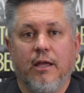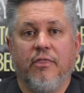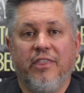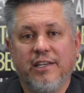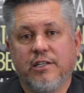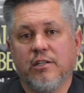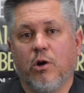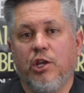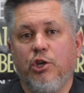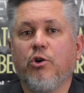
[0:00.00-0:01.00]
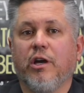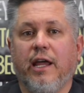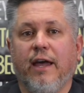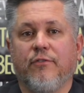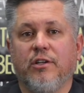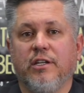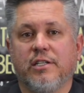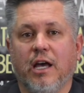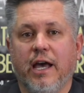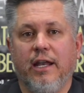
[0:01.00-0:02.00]
This is where you kind of have to
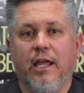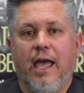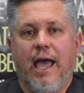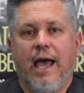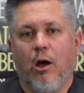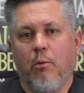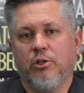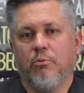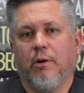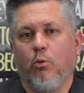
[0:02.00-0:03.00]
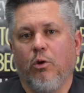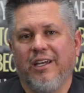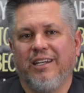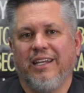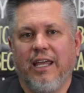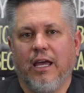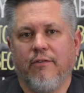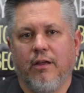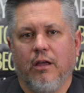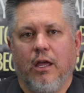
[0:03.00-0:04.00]
decide, how much am I willing to
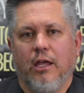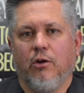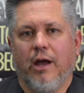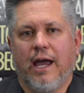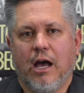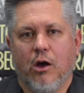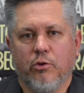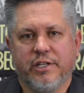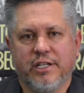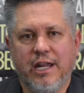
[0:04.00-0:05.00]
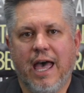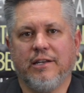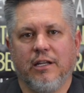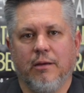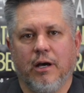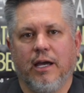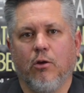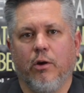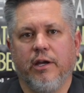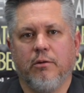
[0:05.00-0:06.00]
give? You know, how set am I
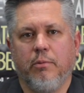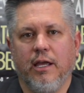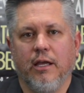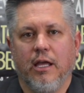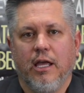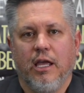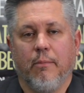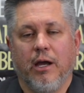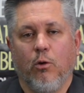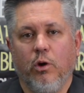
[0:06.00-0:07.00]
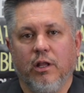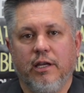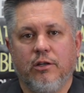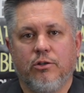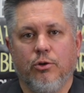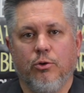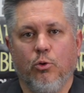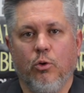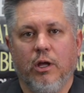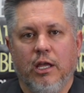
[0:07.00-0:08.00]
going to be? Am I willing
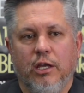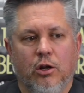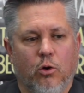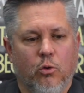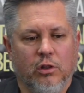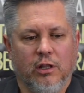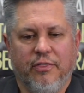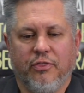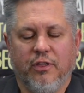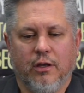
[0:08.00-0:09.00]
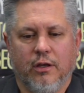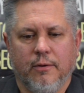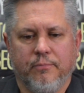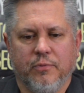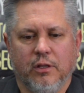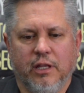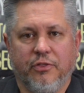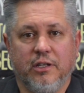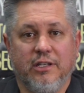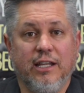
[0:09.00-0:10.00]
to, you know, let the
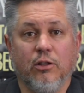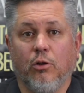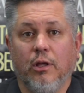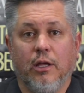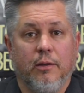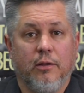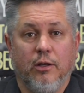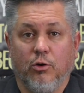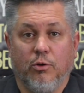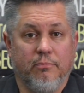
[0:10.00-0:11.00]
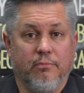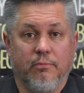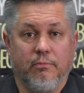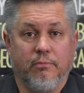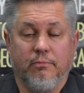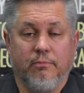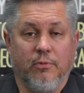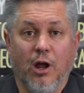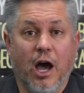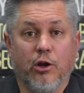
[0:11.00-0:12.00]
deal, you know,
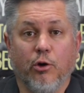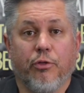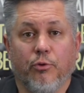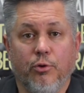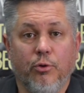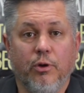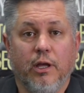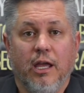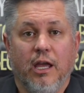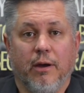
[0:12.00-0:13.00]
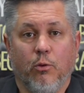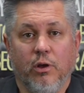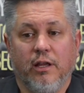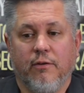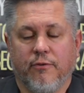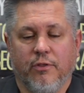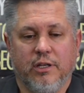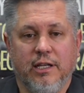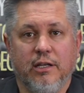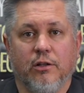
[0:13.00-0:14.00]
not go through? Am I willing for the
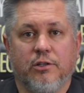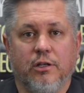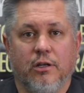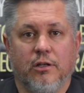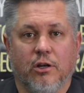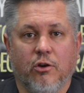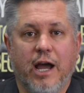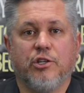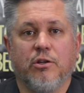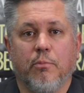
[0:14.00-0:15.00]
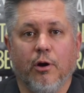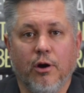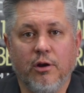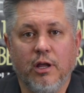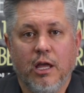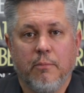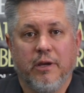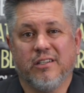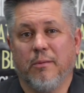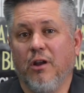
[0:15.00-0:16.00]
deal to crash and burn
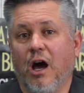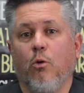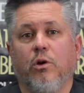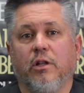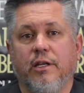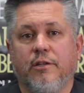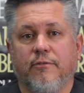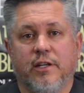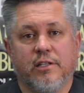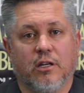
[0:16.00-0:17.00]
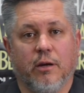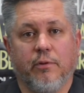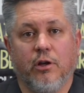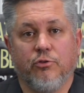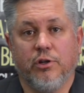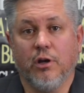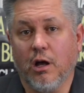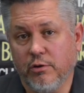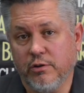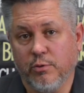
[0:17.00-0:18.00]
because I'm not willing to fix a couple
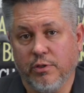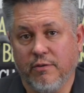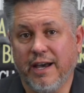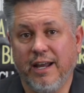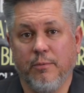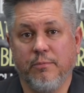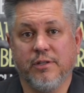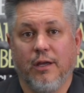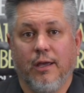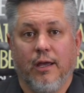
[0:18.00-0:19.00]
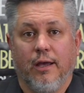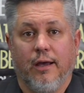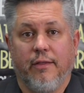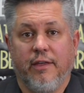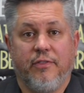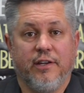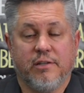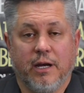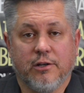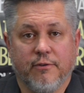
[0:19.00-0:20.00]
$100 worth of items that the
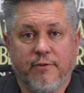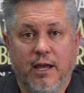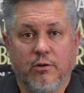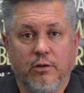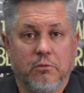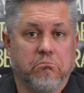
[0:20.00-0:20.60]
inspector found?